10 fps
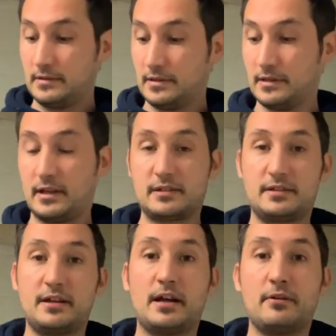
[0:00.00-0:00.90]
When, like I
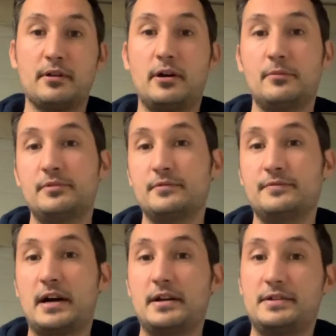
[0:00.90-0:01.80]
said, now the hops
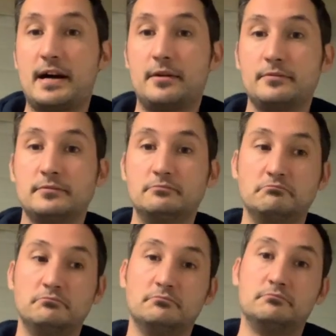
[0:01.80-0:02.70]
have died down,
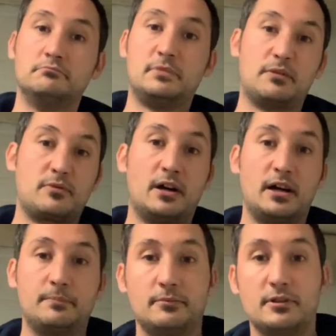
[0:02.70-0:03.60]
I'm quite
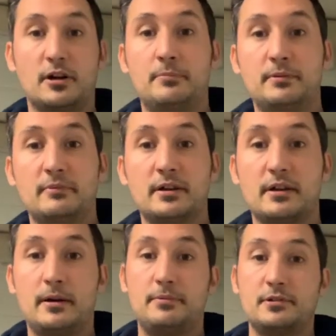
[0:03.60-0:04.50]
happy with the hopping rate
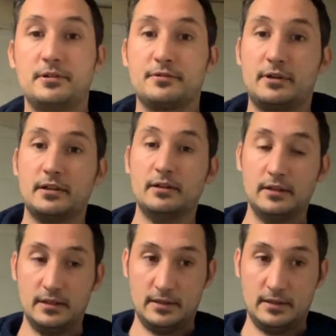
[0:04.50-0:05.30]
that I put in as well.